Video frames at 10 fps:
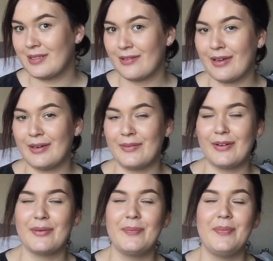a tidy
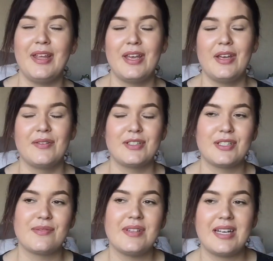room,
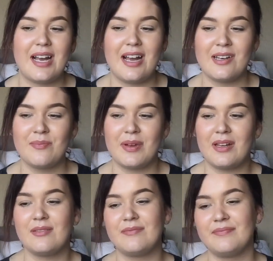which is really hard,
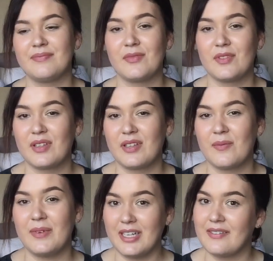but
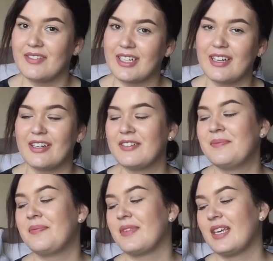we'll give it a go.
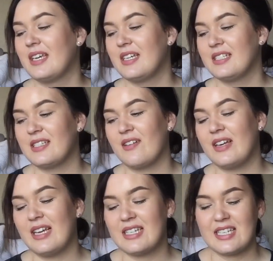So
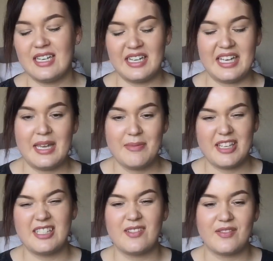I like to keep
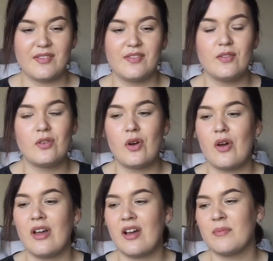things off the
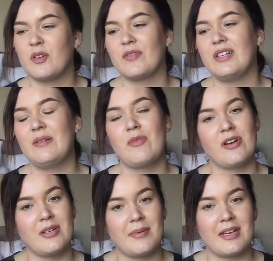floor. I'm not really
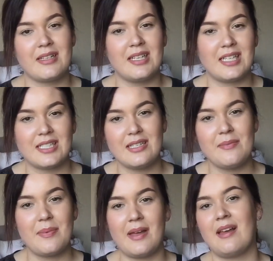worried about
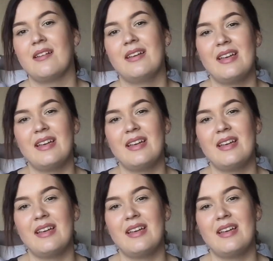clutter, but